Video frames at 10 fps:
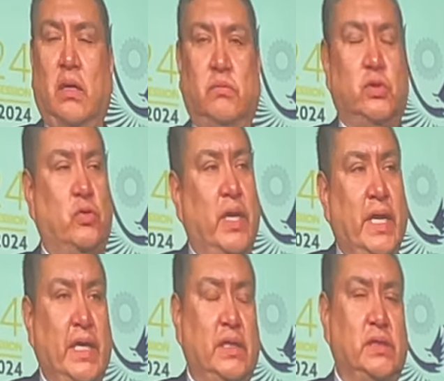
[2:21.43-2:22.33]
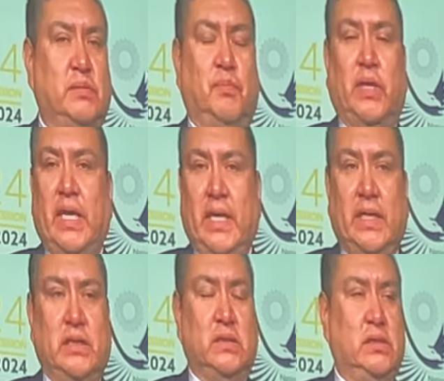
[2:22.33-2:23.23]
trains,
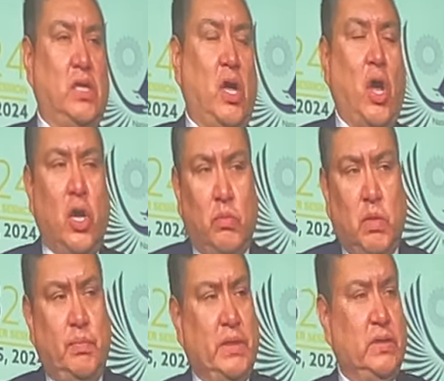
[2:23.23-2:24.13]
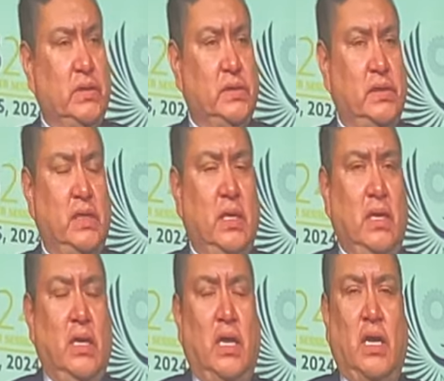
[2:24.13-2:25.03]
planes, automobiles,
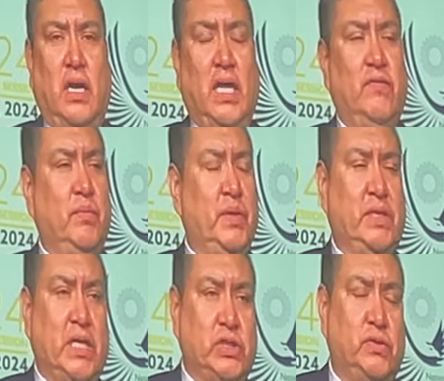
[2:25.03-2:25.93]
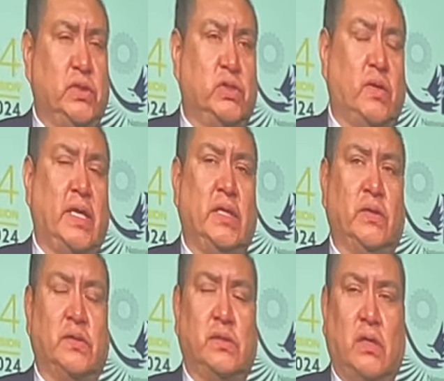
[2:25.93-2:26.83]
even pedestrian
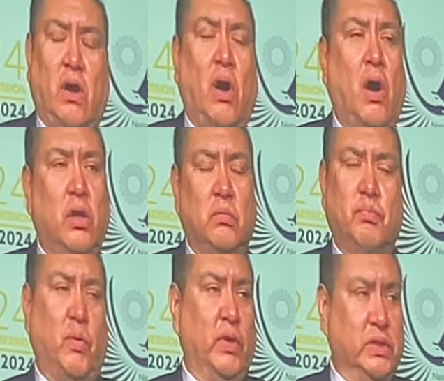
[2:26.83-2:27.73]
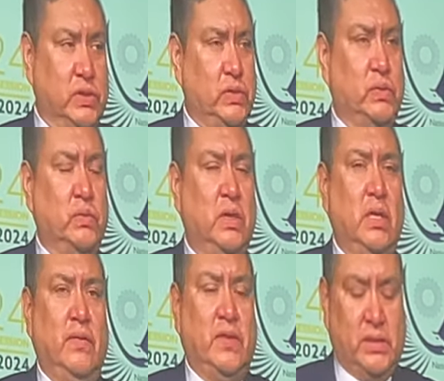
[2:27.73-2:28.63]
trails, all important to
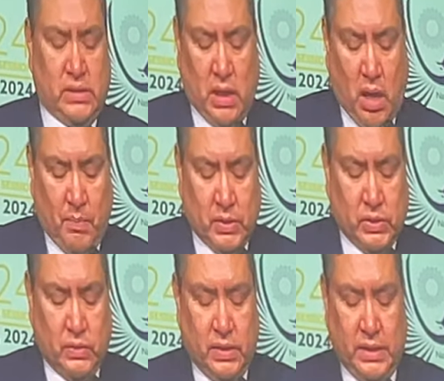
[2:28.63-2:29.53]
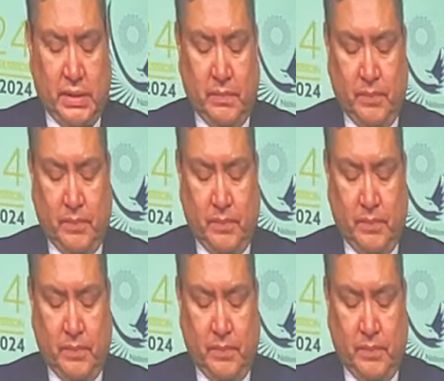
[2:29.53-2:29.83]
this opportunity.